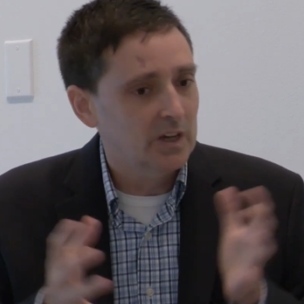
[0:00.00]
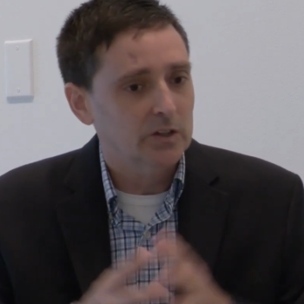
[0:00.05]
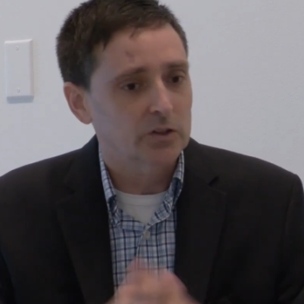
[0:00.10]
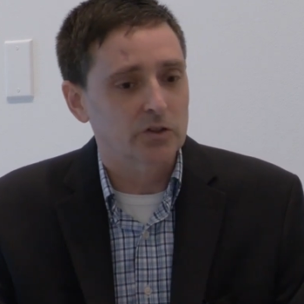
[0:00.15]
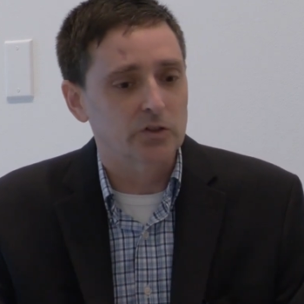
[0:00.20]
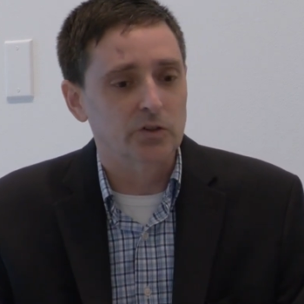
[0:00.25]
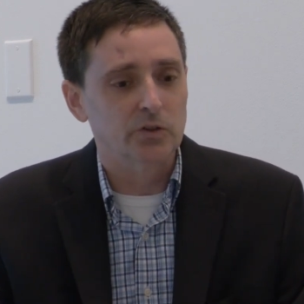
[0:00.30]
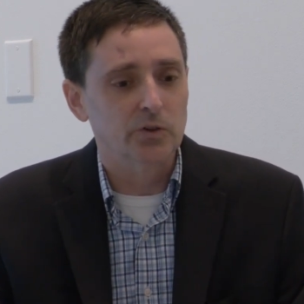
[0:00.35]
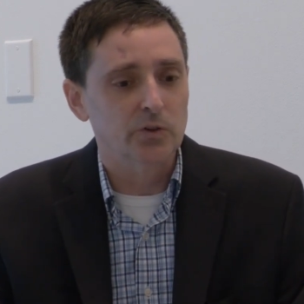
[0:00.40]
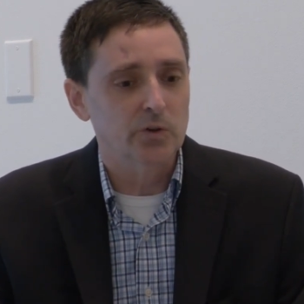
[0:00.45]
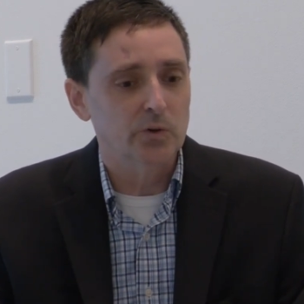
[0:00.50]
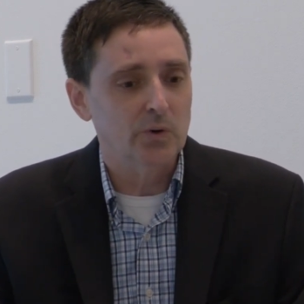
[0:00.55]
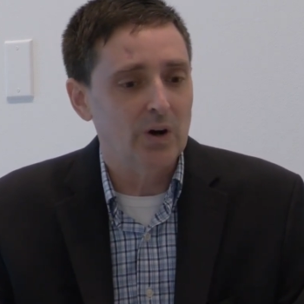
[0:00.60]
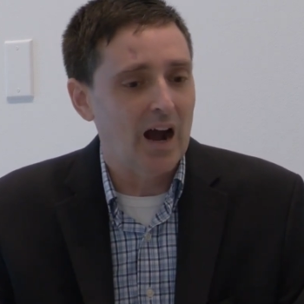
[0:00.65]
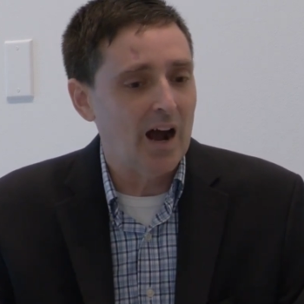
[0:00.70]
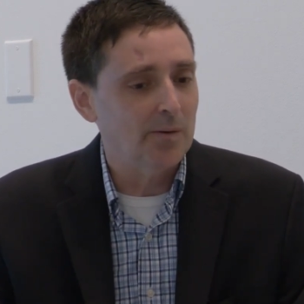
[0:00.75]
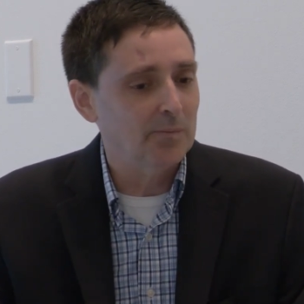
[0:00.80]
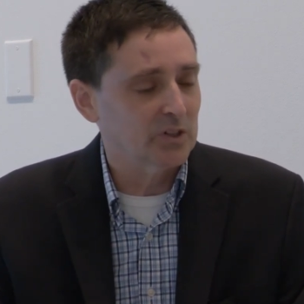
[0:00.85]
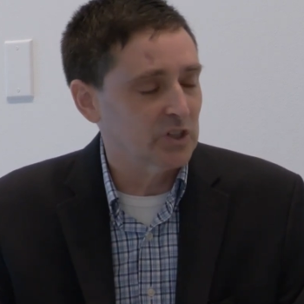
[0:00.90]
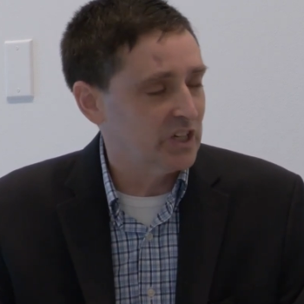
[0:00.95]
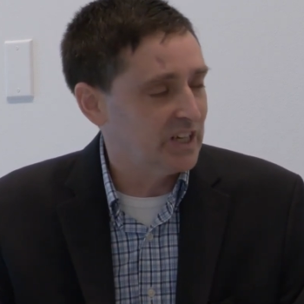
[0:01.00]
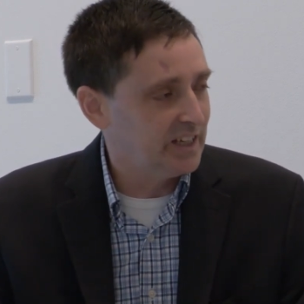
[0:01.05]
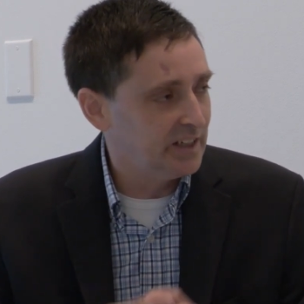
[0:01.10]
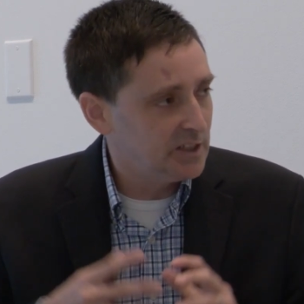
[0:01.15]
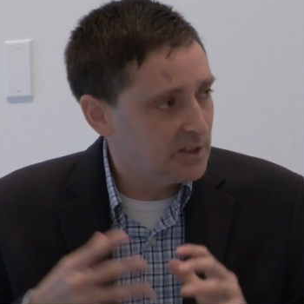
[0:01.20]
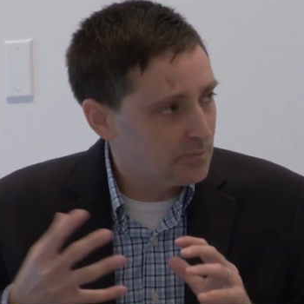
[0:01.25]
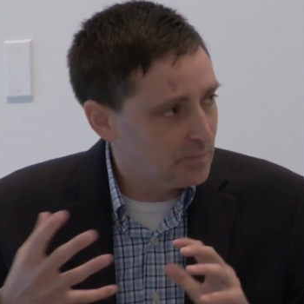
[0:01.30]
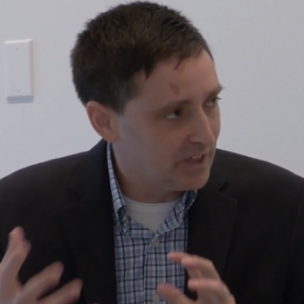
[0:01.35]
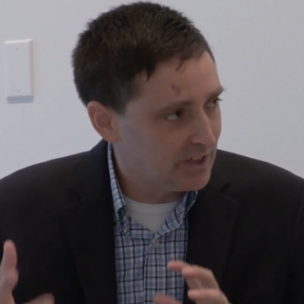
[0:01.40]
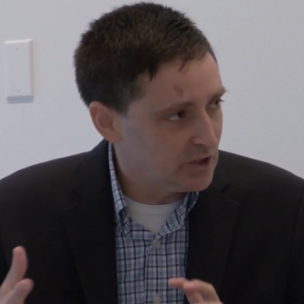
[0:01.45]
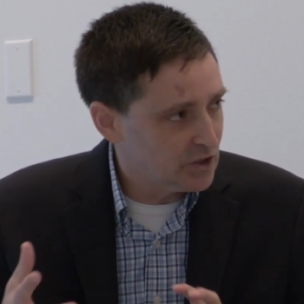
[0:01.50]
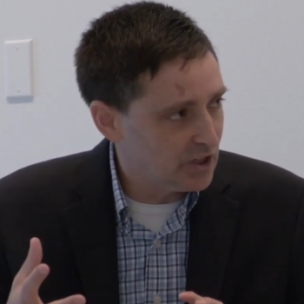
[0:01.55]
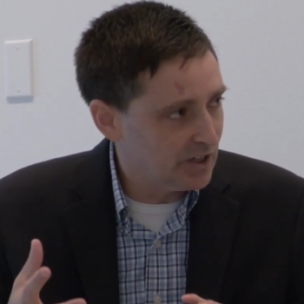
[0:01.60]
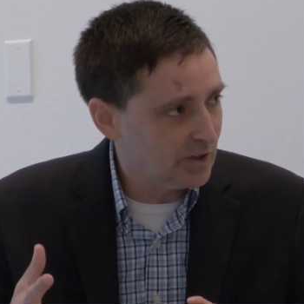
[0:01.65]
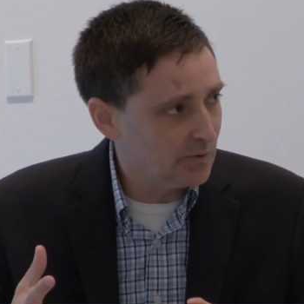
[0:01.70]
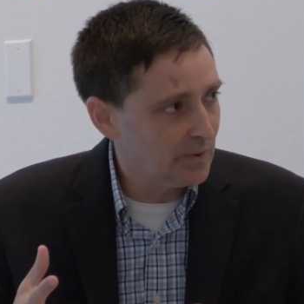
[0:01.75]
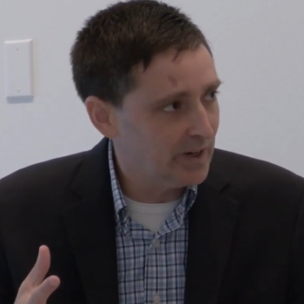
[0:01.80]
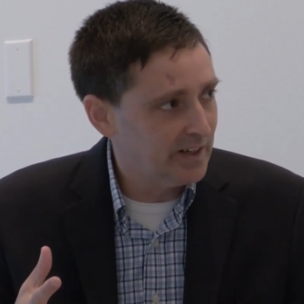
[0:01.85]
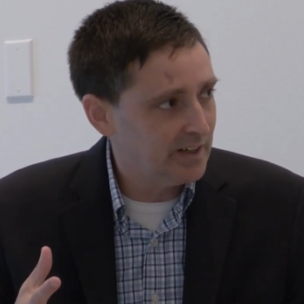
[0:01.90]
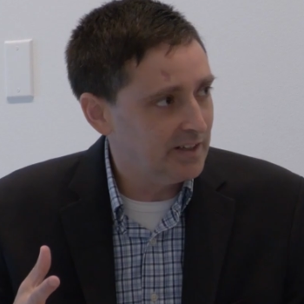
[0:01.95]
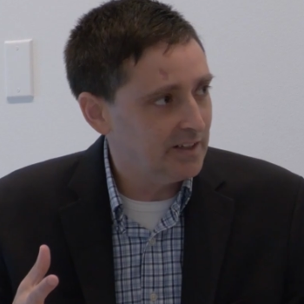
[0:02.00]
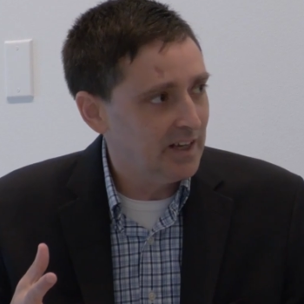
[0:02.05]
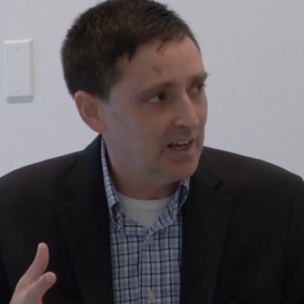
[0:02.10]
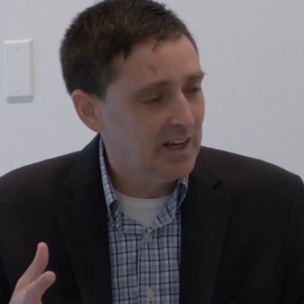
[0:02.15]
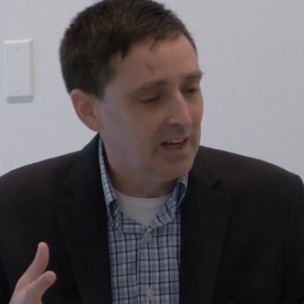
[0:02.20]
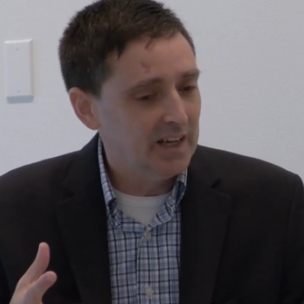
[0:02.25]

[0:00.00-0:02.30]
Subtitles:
to how much heat is being generated.